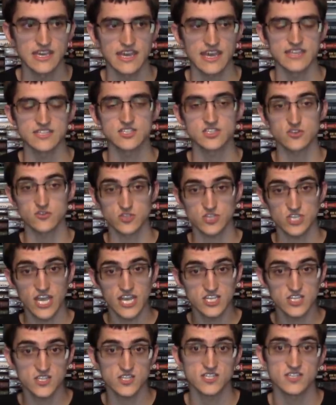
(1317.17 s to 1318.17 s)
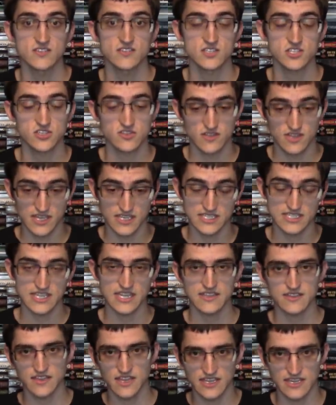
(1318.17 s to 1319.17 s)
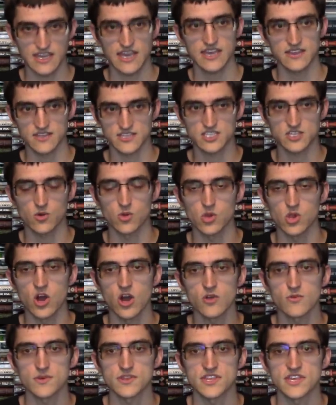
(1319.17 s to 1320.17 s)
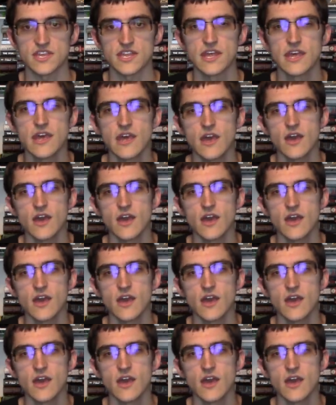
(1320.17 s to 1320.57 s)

And so she actually thinks that, hey, let's go along with it.